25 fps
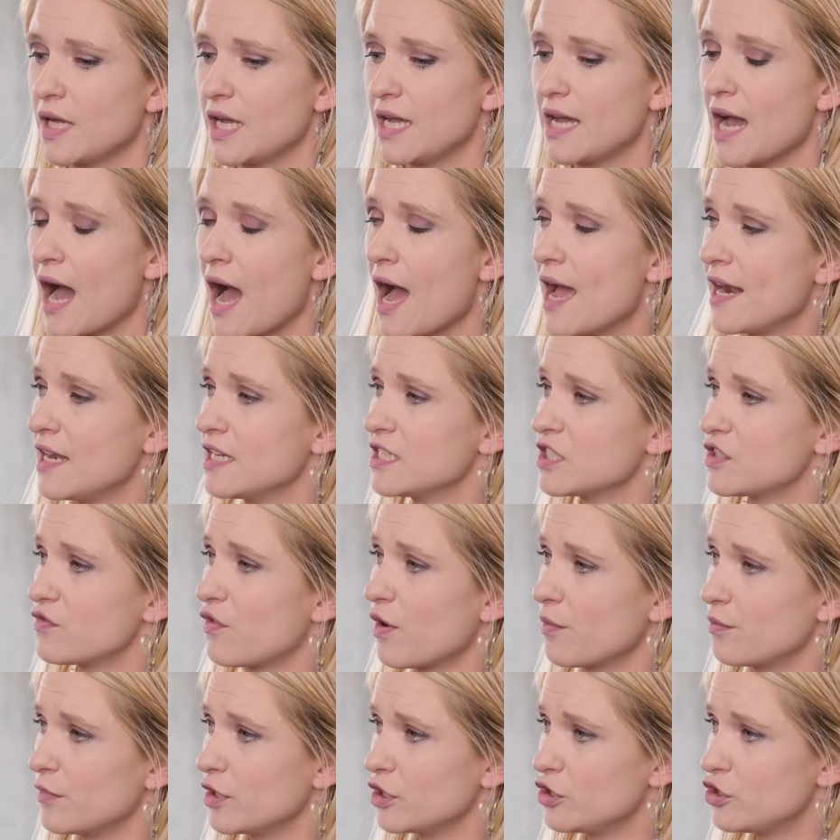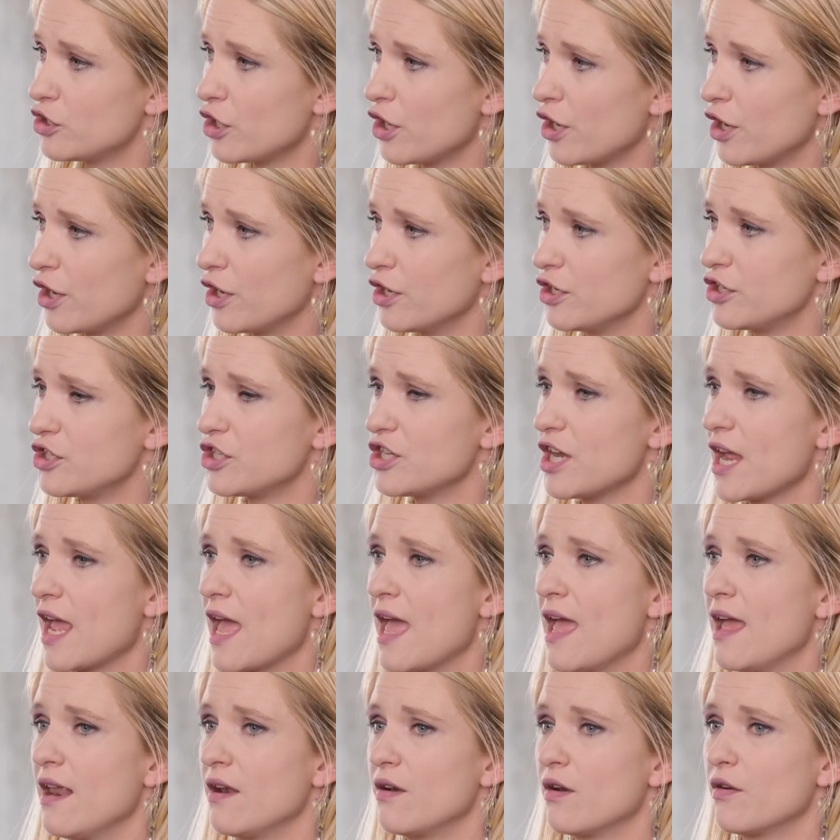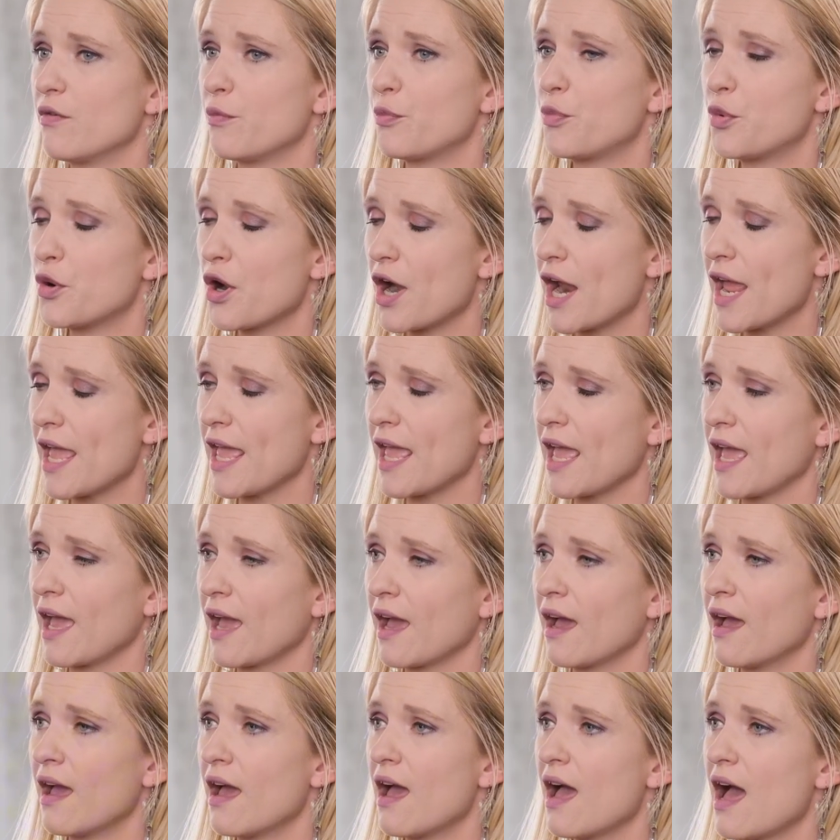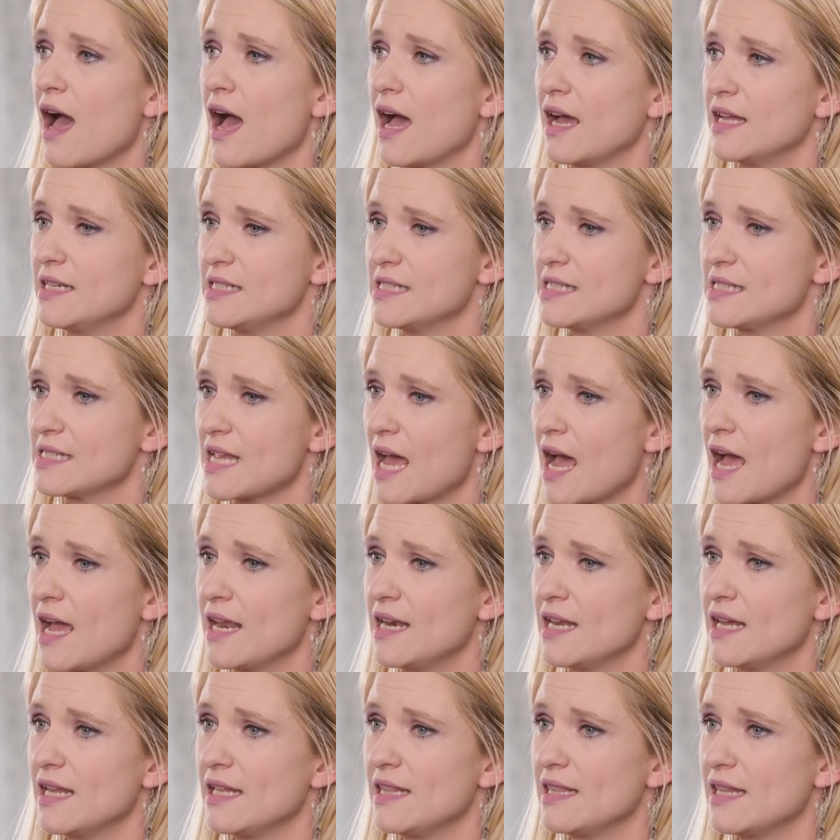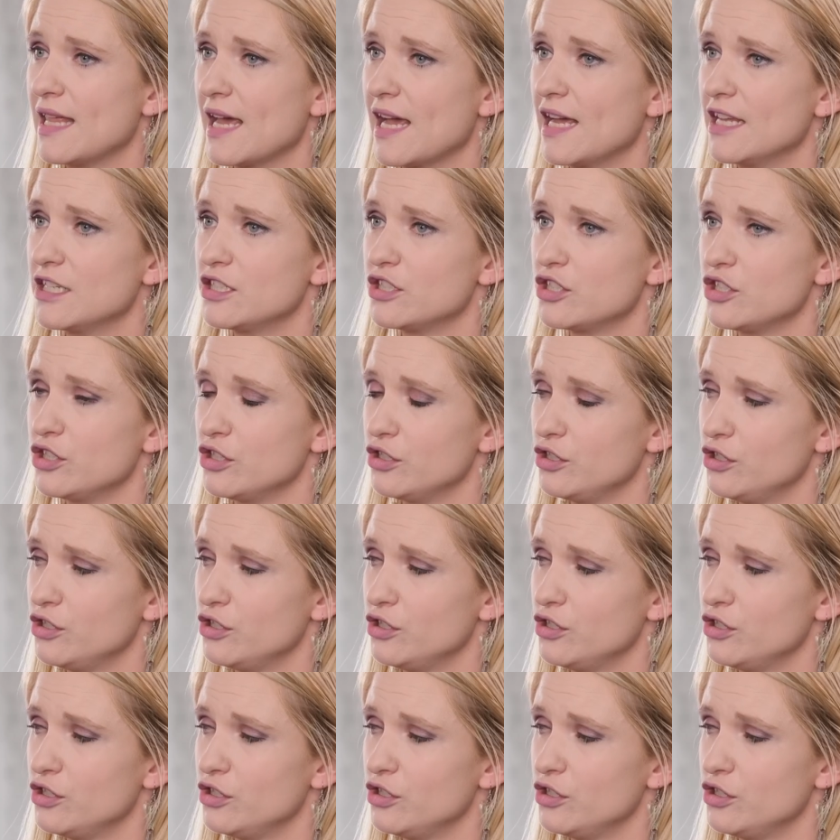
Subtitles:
guidance from the church and praying, I decided that,